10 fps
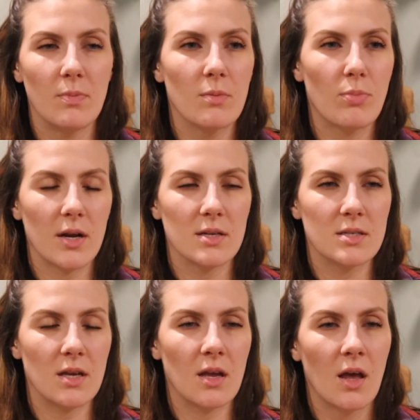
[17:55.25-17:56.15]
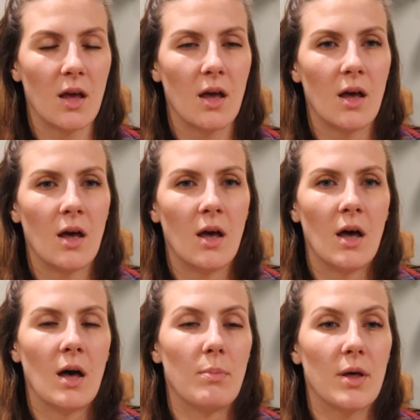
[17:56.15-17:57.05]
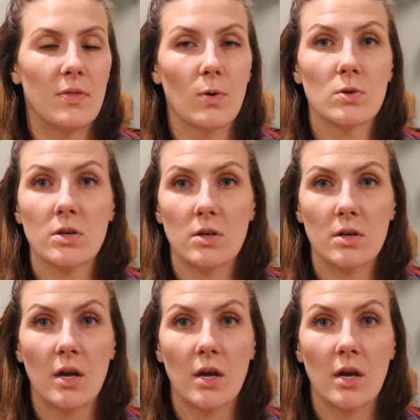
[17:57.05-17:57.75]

pregnancy, but those are